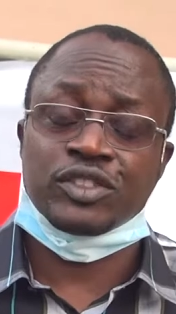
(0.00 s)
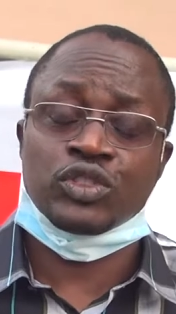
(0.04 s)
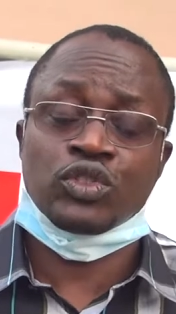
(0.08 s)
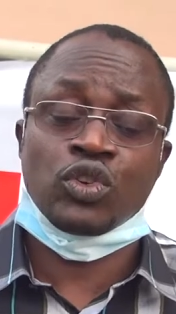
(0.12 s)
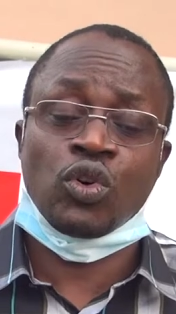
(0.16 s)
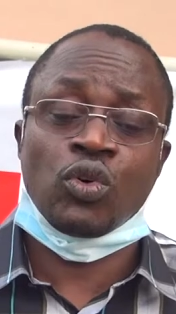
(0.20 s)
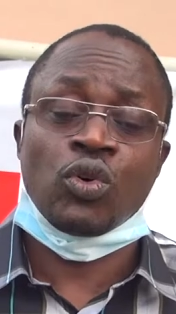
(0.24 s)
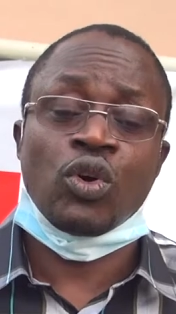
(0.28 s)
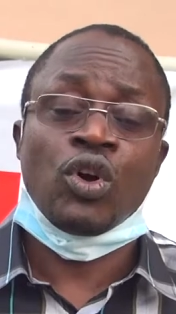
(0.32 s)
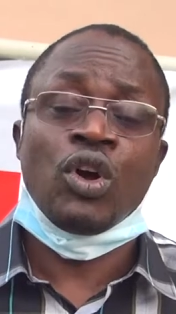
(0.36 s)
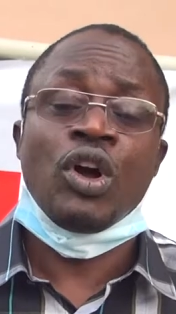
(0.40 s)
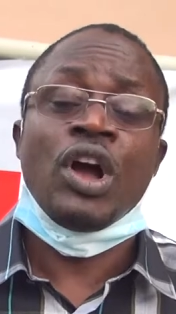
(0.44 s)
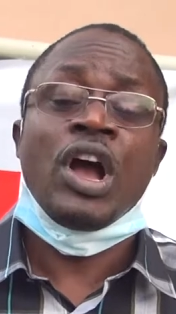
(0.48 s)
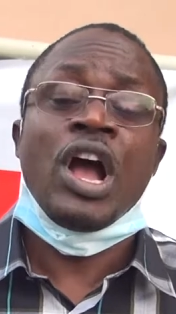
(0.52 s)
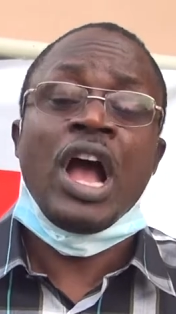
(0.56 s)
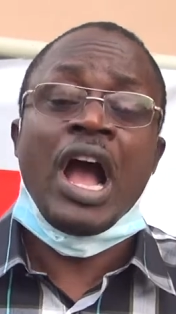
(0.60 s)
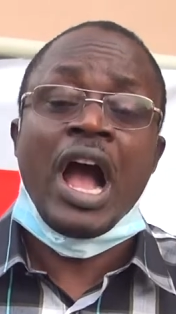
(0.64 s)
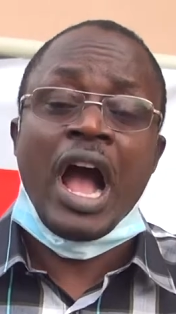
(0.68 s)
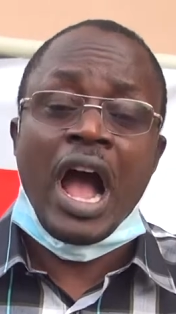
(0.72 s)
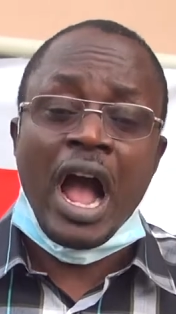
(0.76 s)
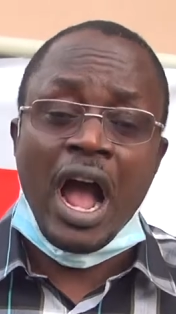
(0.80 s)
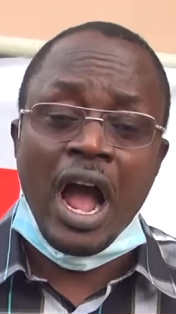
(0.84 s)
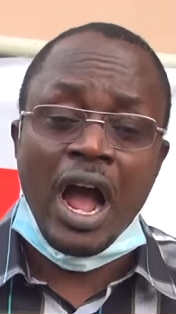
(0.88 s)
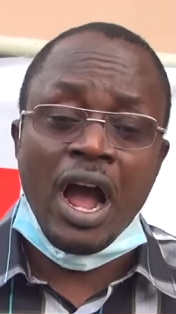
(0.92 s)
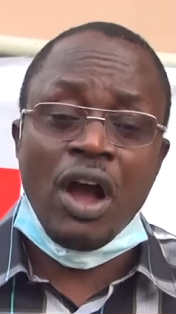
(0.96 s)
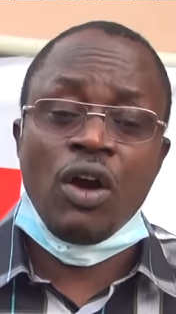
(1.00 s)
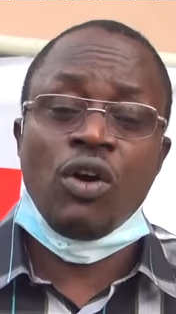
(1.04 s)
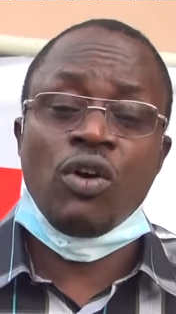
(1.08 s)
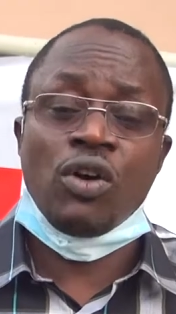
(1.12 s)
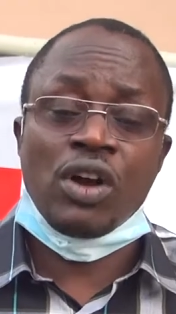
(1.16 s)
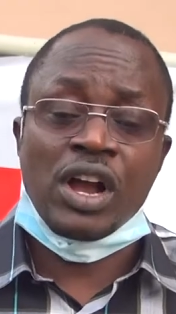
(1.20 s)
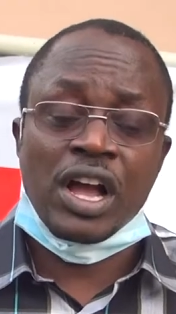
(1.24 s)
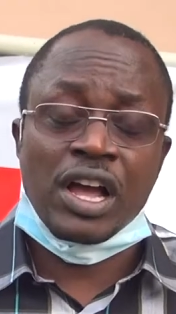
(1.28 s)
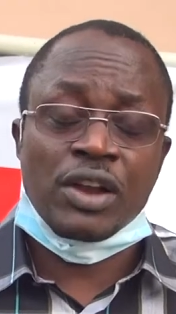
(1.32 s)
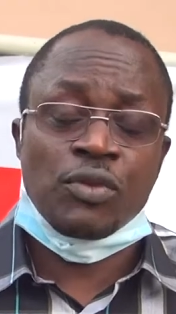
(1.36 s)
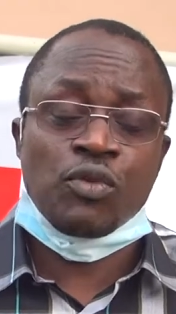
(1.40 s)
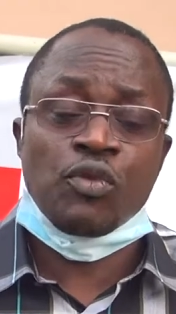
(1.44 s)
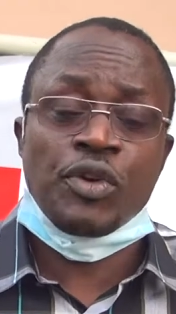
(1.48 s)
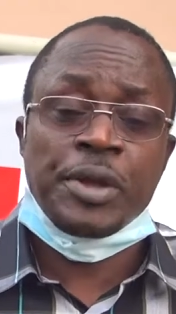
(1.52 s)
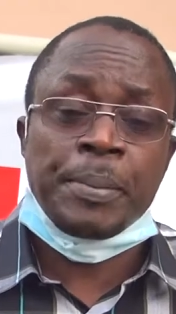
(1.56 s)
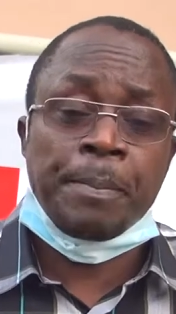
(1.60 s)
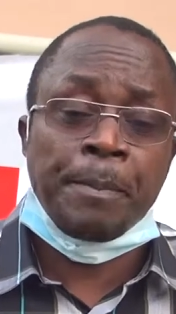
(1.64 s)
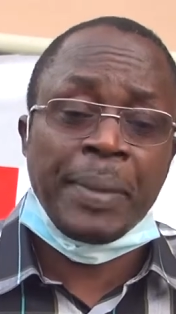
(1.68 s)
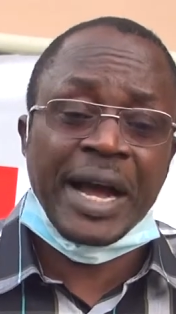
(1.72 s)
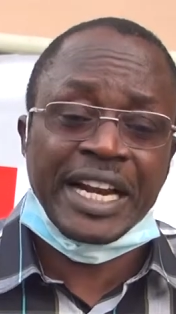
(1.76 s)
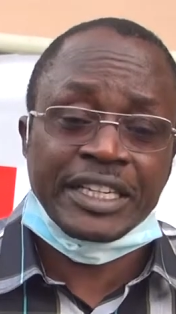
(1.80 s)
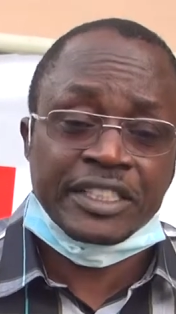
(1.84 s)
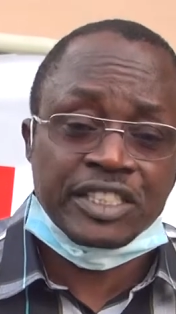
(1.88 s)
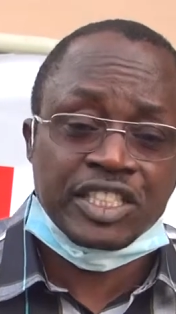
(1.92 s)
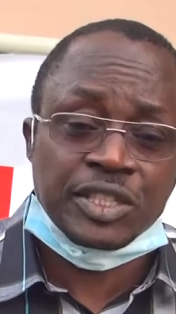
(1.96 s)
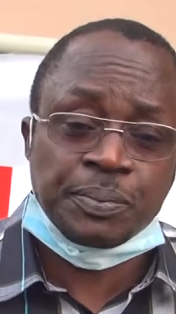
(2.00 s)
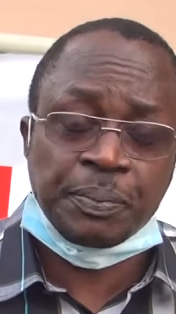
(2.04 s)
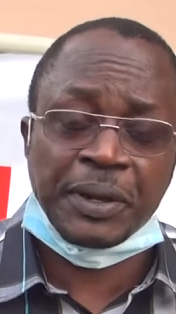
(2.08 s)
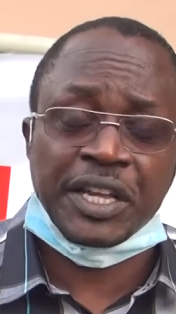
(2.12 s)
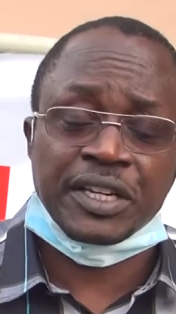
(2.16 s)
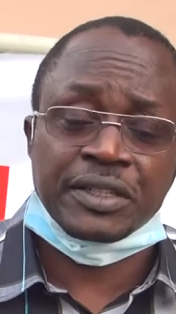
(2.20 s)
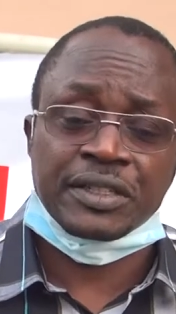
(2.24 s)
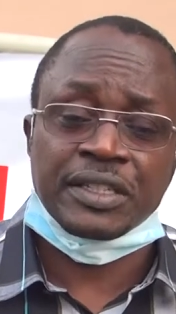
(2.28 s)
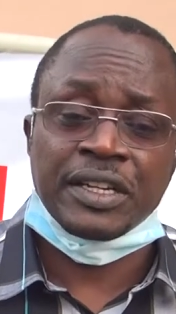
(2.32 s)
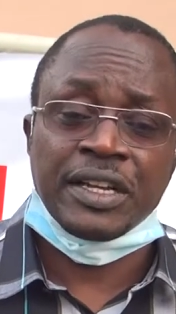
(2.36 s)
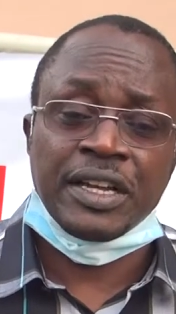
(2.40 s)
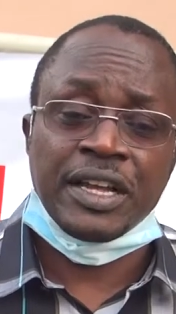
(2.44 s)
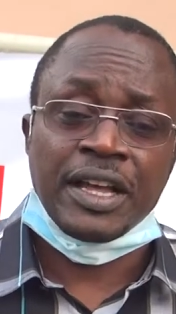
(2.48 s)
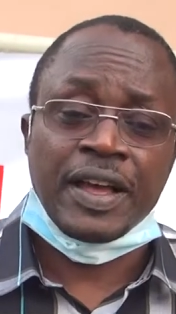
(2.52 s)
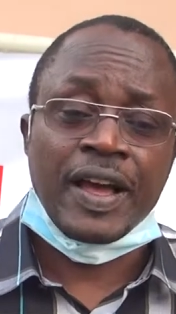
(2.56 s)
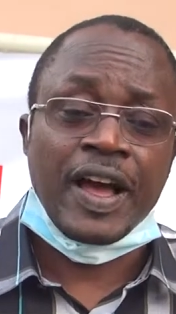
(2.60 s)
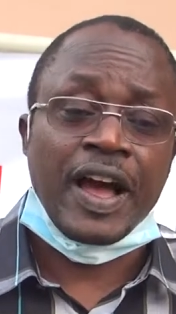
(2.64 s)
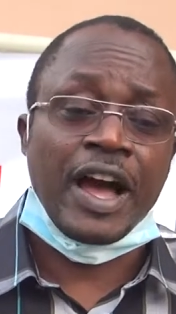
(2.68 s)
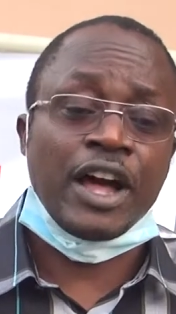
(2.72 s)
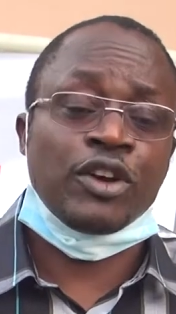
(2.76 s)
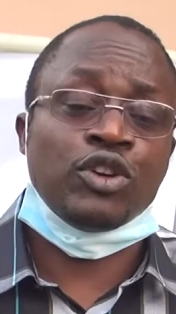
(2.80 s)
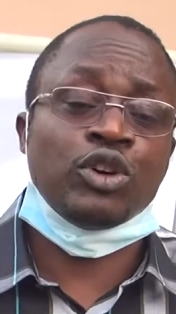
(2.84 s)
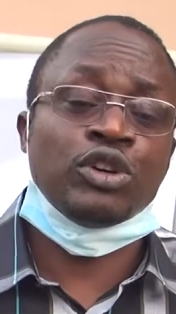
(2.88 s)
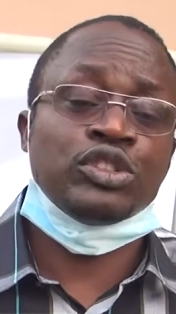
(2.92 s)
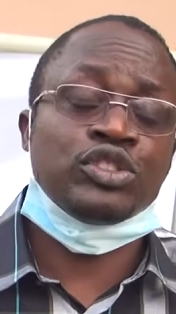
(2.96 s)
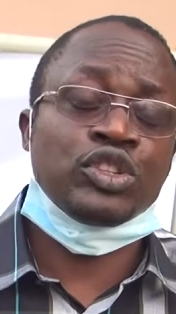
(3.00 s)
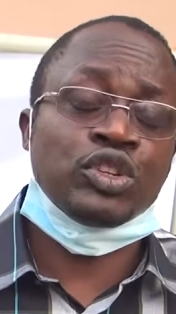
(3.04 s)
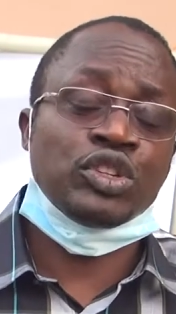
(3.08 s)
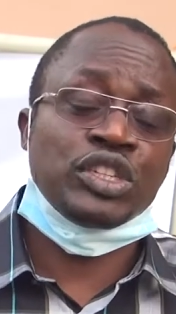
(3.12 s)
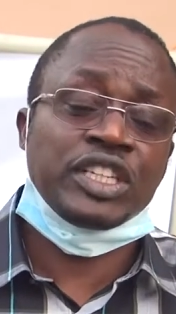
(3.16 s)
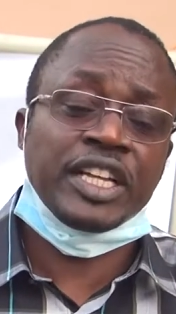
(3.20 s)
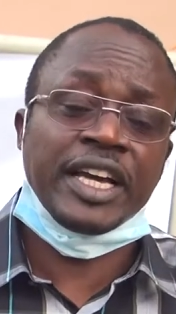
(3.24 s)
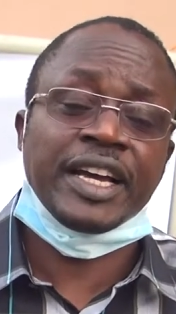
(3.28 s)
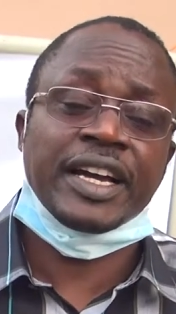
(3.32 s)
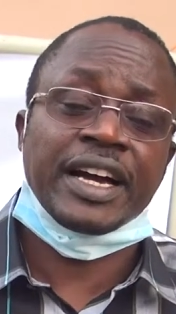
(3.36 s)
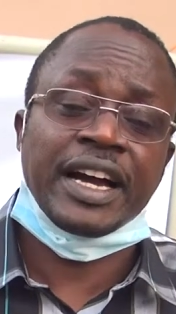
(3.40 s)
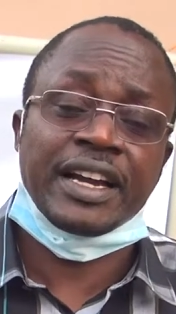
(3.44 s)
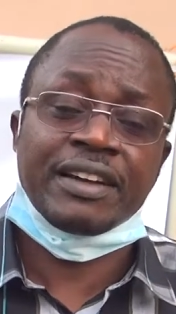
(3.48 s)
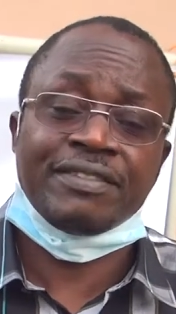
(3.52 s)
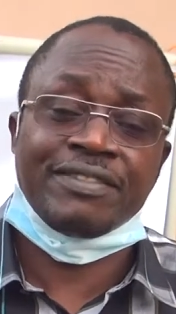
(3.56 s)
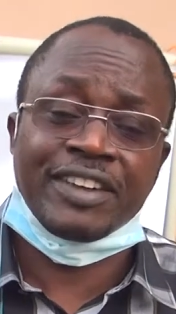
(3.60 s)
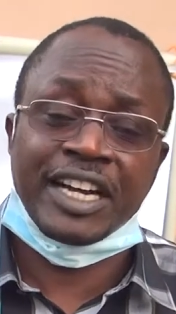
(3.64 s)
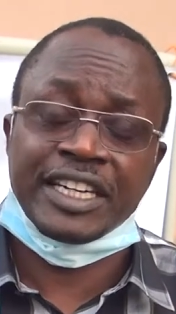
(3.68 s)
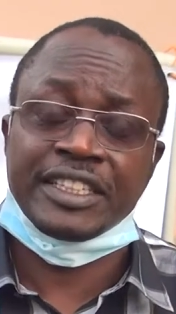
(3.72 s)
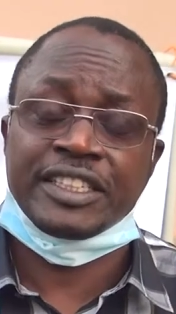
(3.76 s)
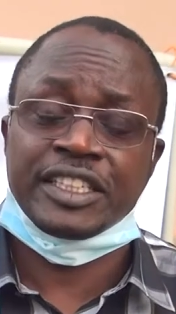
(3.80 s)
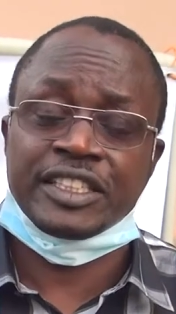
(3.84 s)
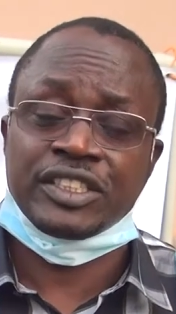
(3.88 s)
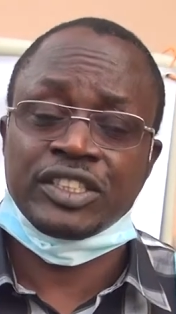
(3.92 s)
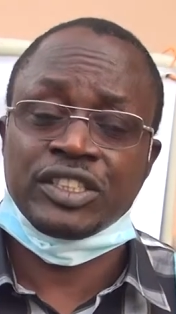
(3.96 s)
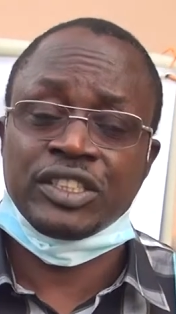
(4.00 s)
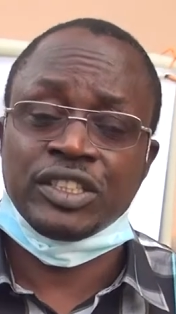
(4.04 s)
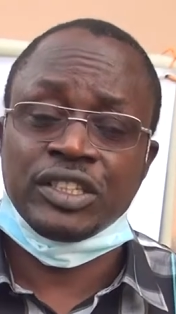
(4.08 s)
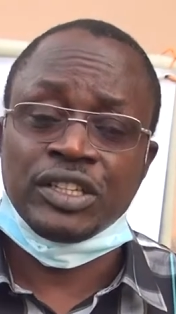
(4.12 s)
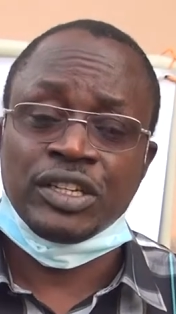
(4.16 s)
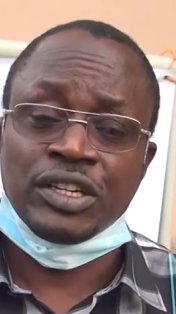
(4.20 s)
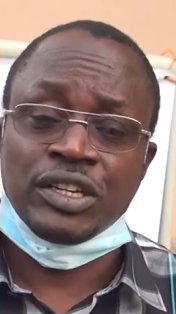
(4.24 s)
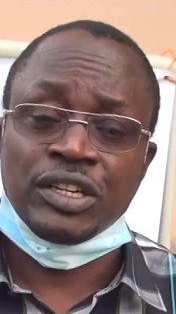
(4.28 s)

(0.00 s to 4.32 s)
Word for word: So how can we participate and also take advantage?